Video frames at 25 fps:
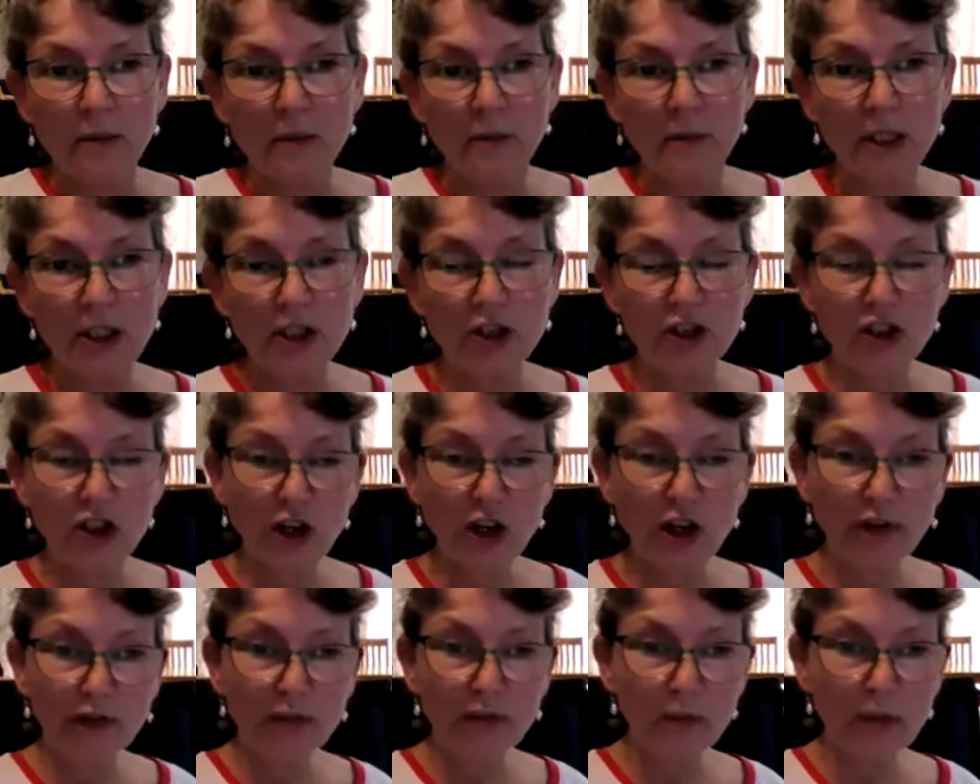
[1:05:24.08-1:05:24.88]
Because
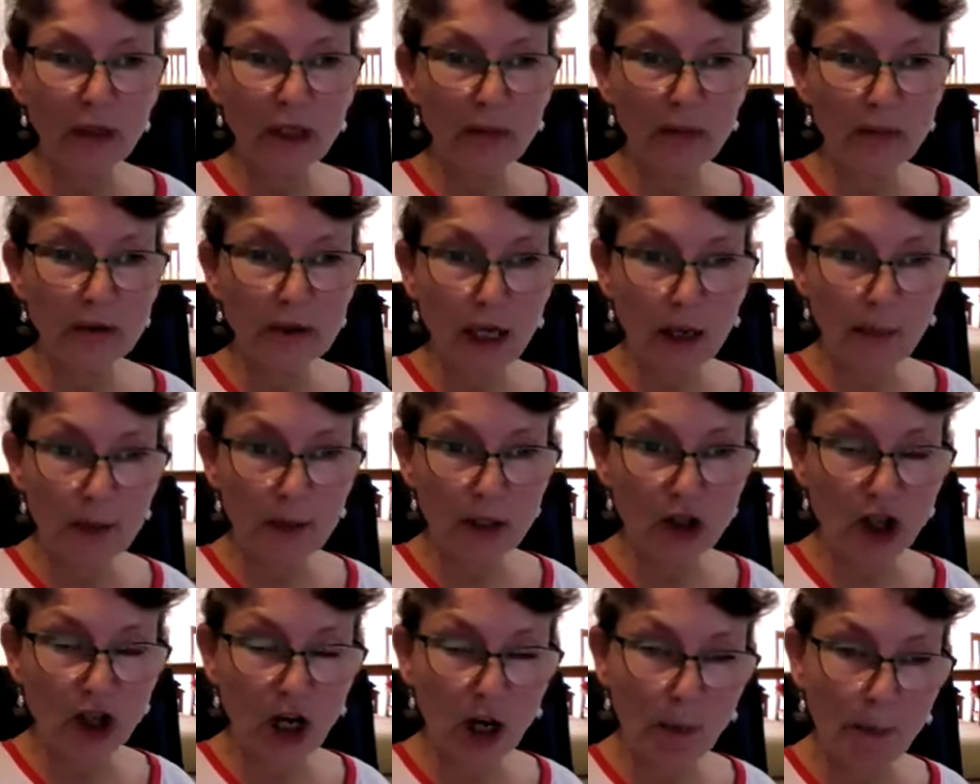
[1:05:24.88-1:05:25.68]
often we
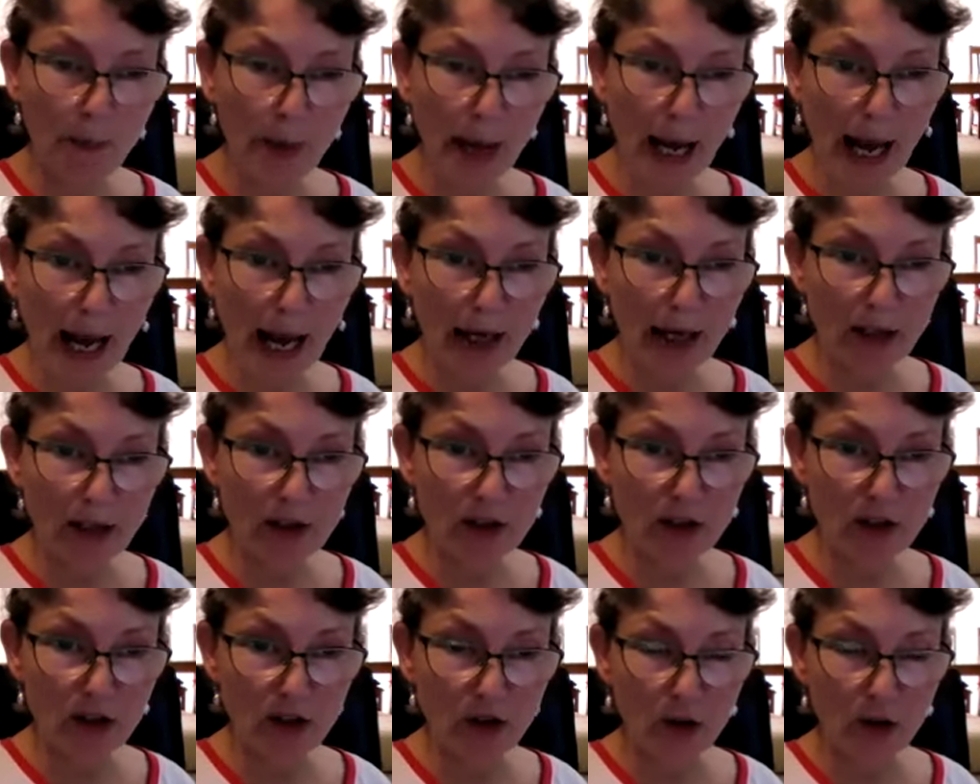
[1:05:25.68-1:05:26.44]
damage our backs